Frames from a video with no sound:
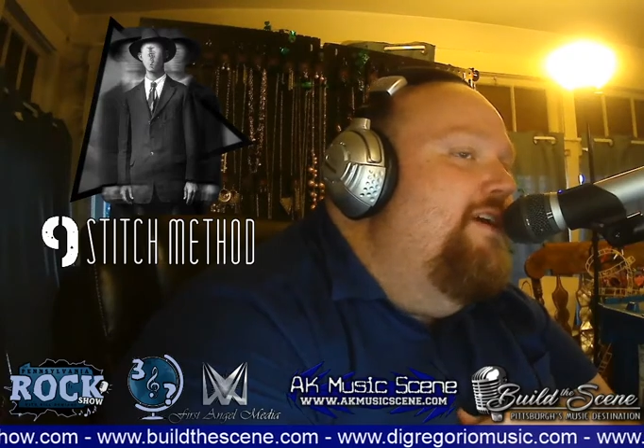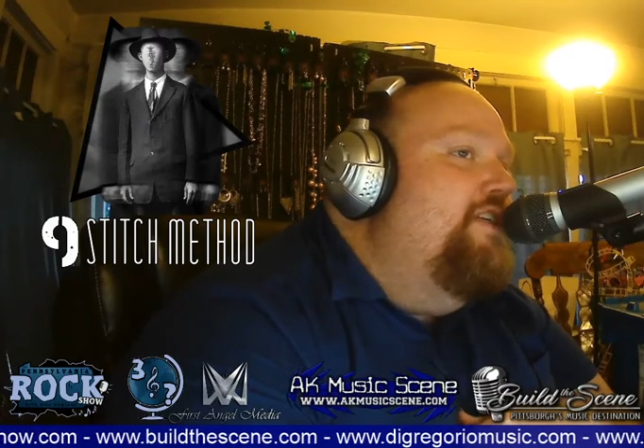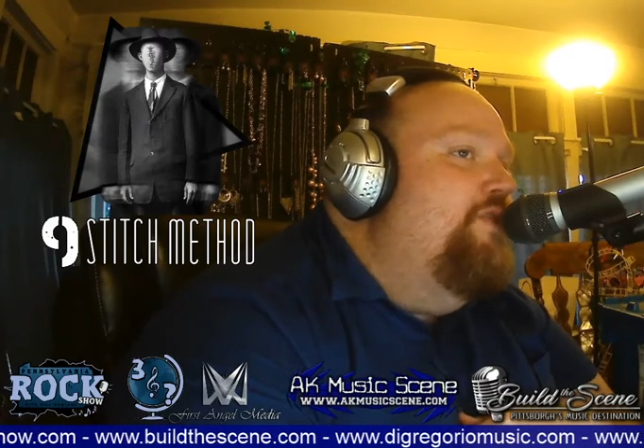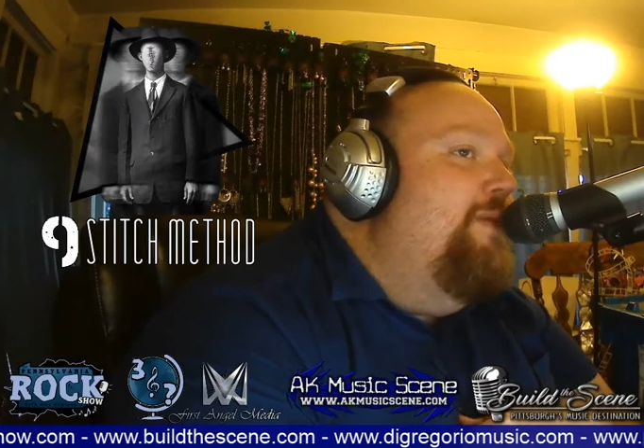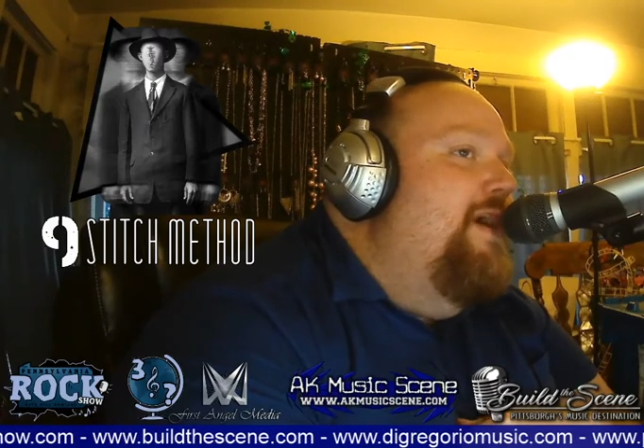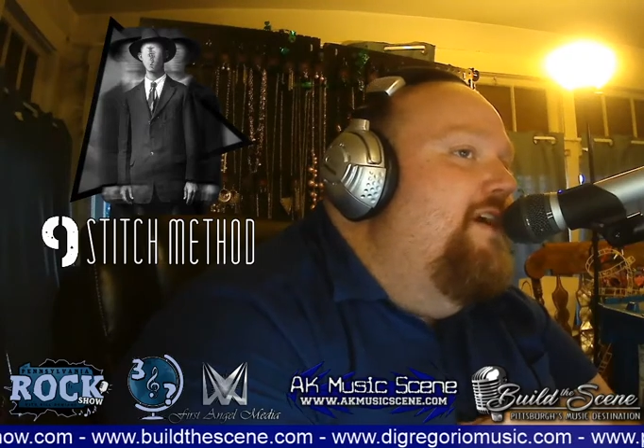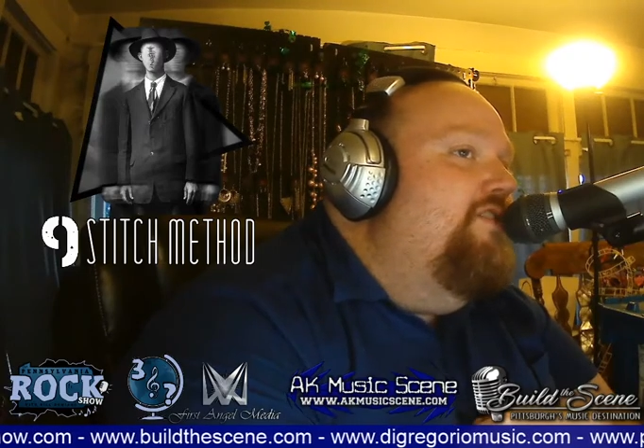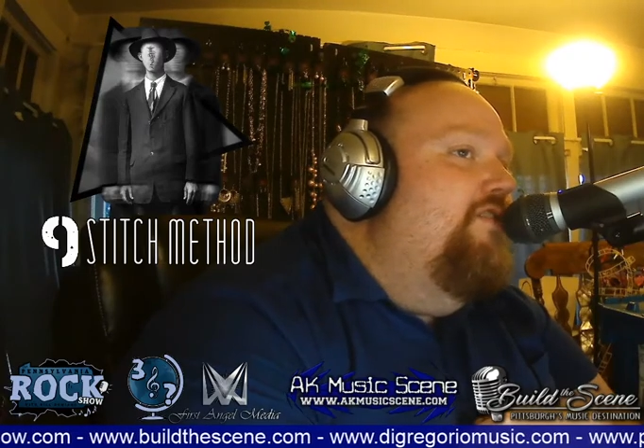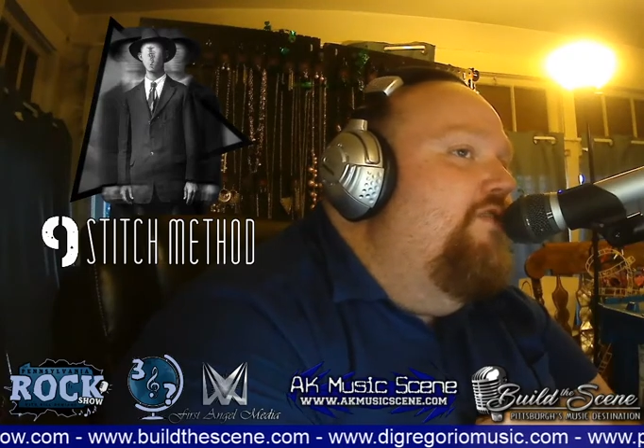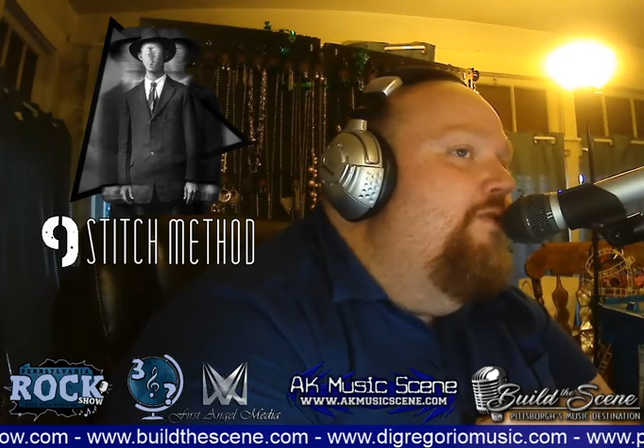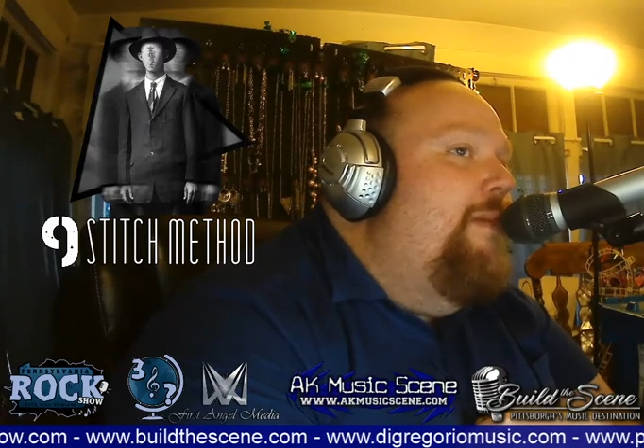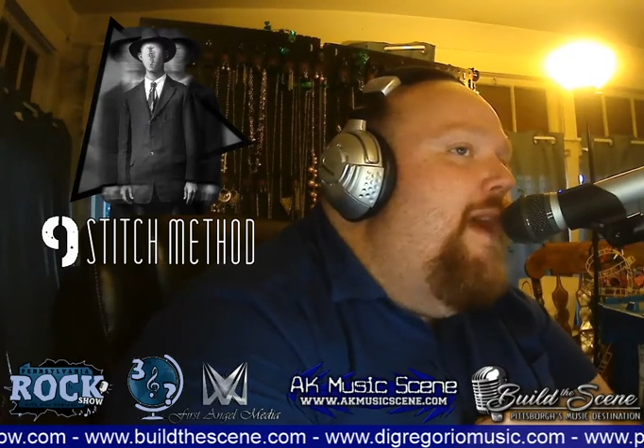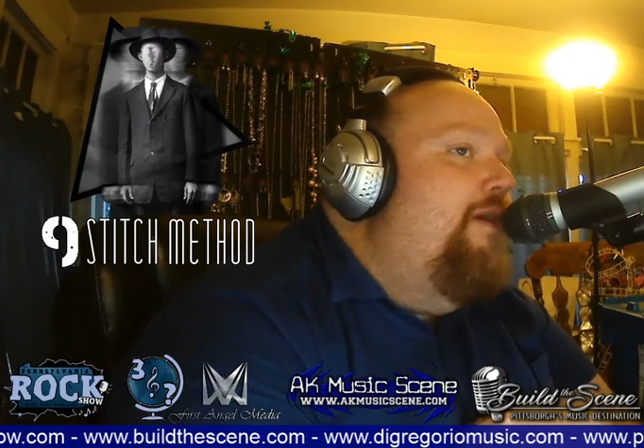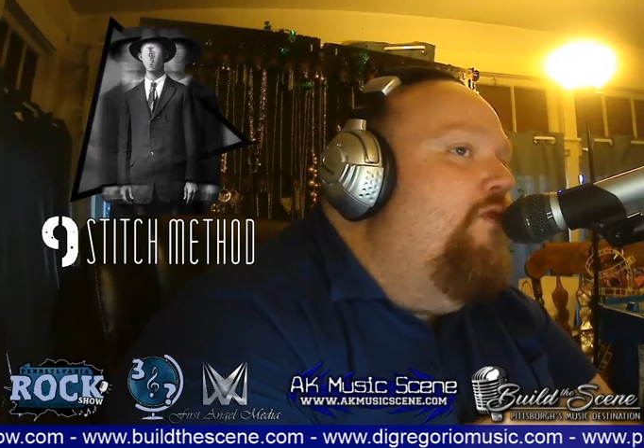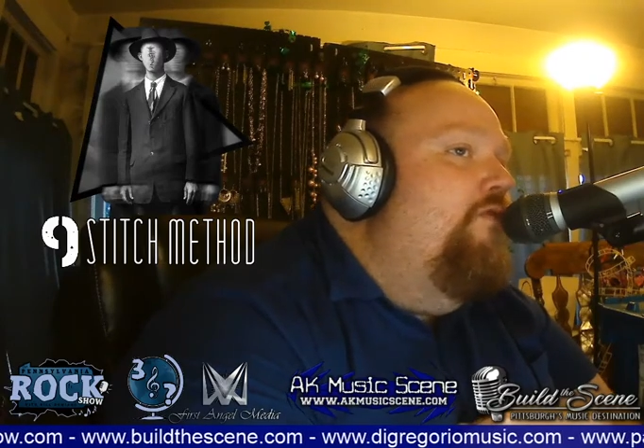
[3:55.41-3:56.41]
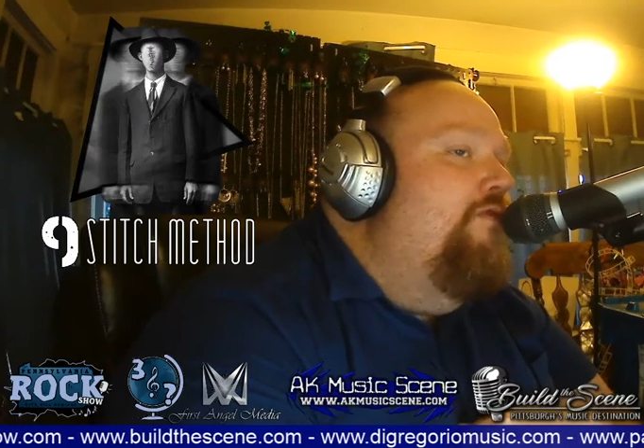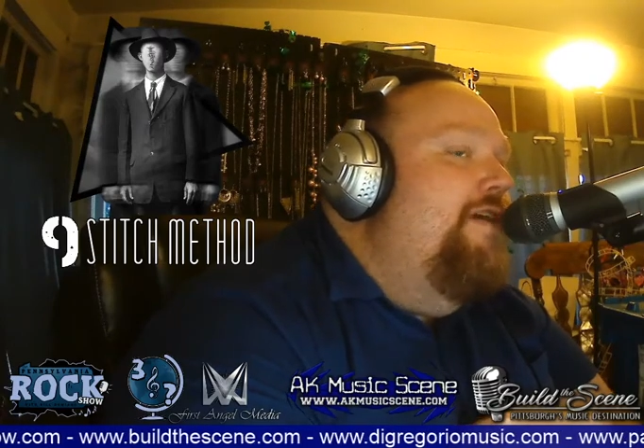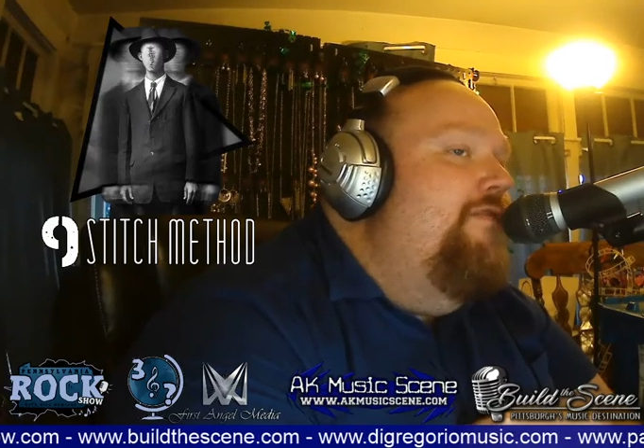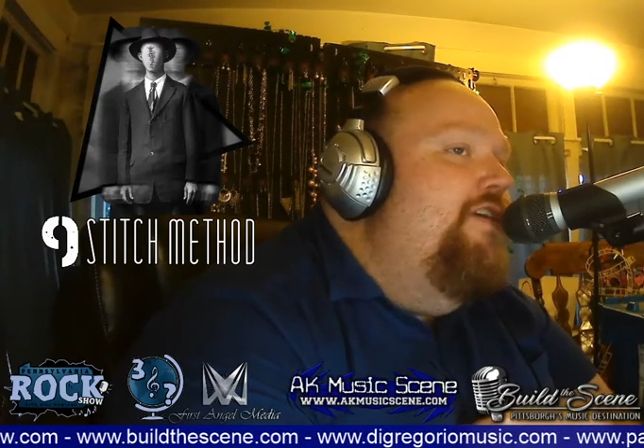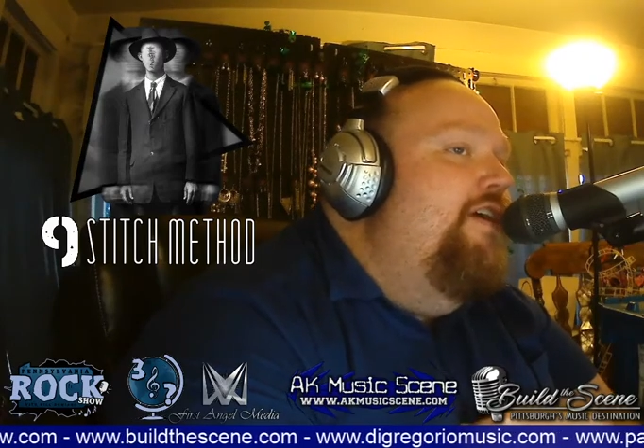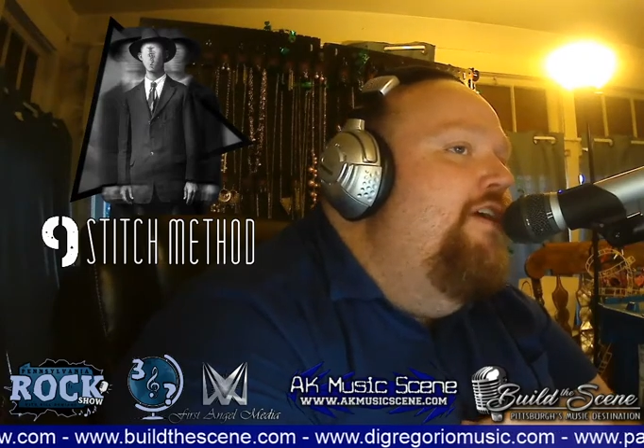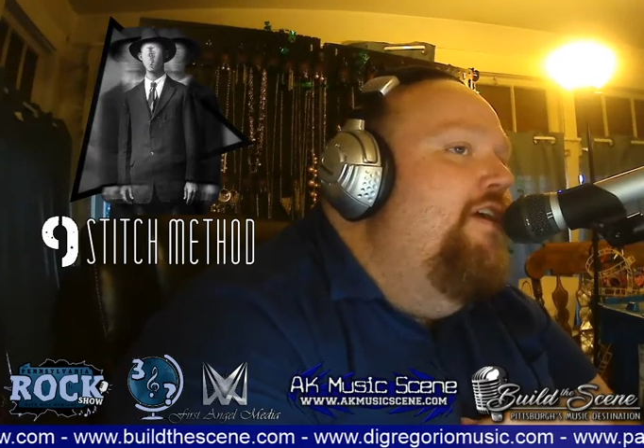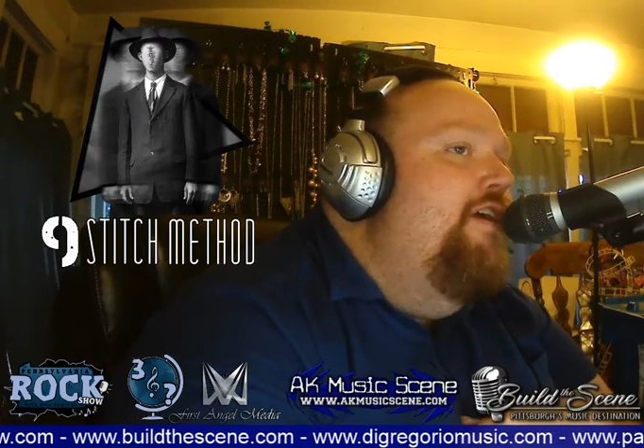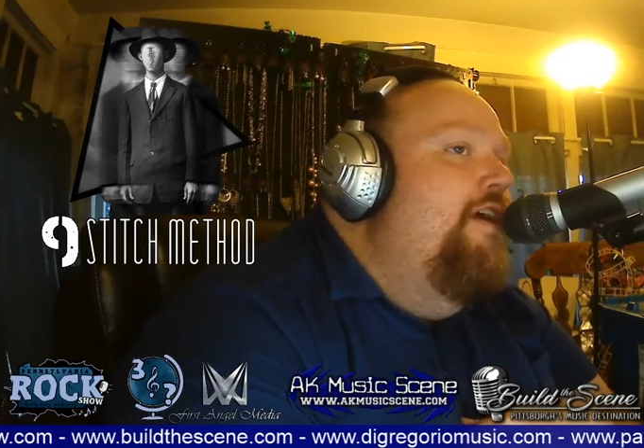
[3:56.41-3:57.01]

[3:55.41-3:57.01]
is patrick mcilravy